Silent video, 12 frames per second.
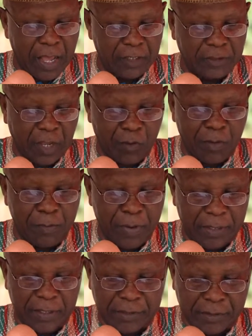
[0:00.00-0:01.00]
as our
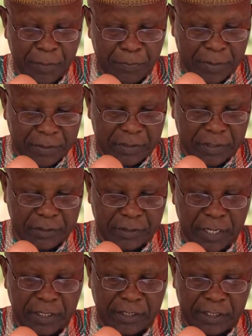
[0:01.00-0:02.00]
bilateral partners
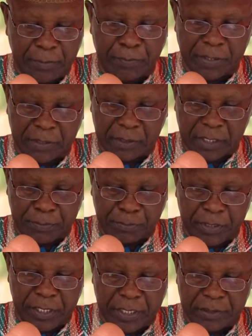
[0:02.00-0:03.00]
and key partner
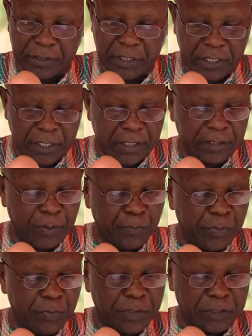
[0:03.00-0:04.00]
players in the
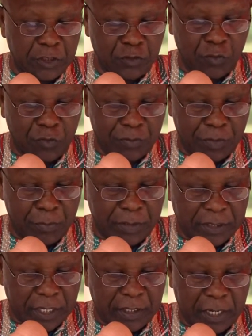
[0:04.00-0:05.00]
implementation of the
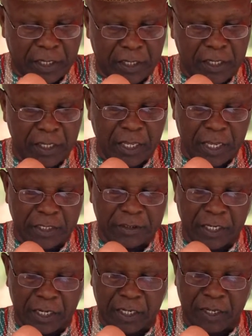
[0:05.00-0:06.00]
maternal and
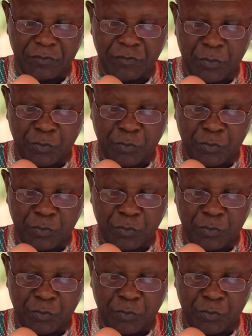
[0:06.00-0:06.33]
child health